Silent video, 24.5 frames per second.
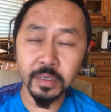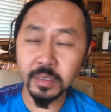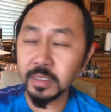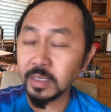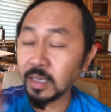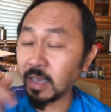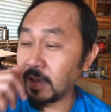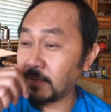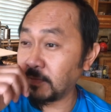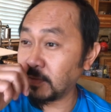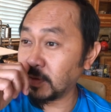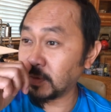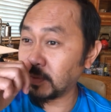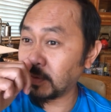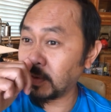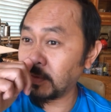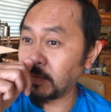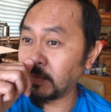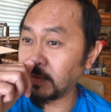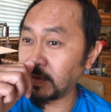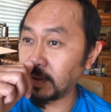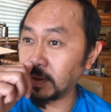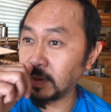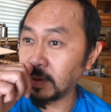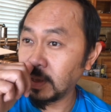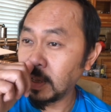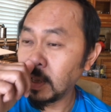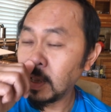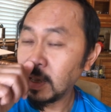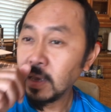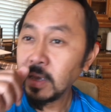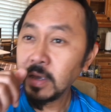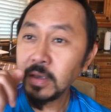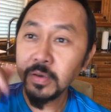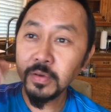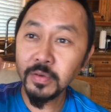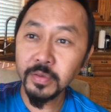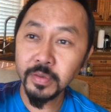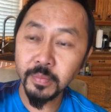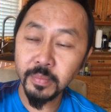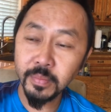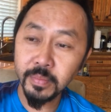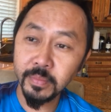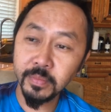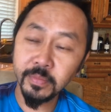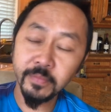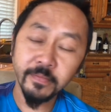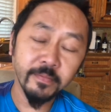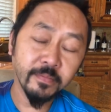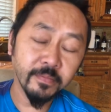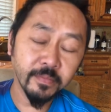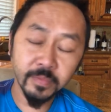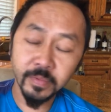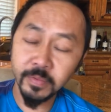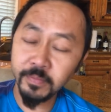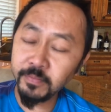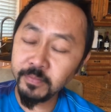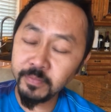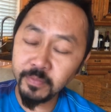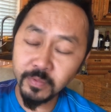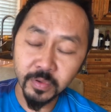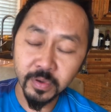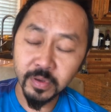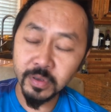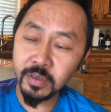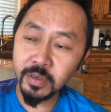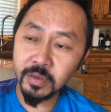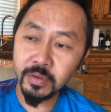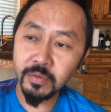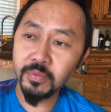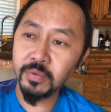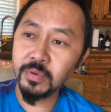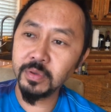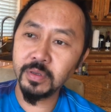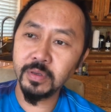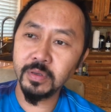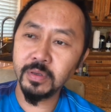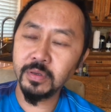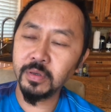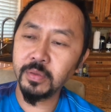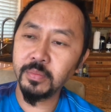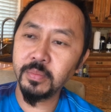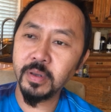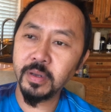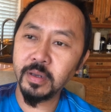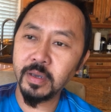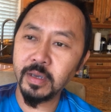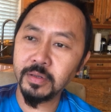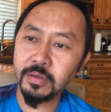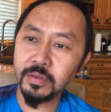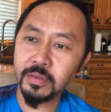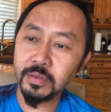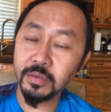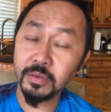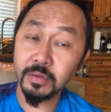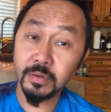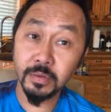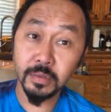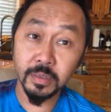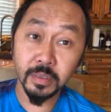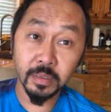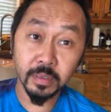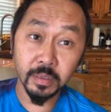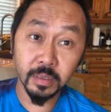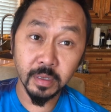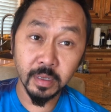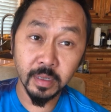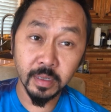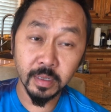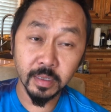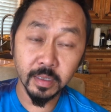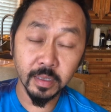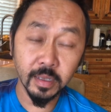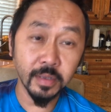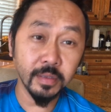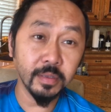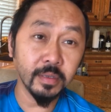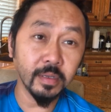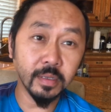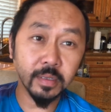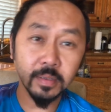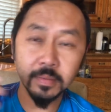I have this one friend who's a really, really good bariatric surgeon in London.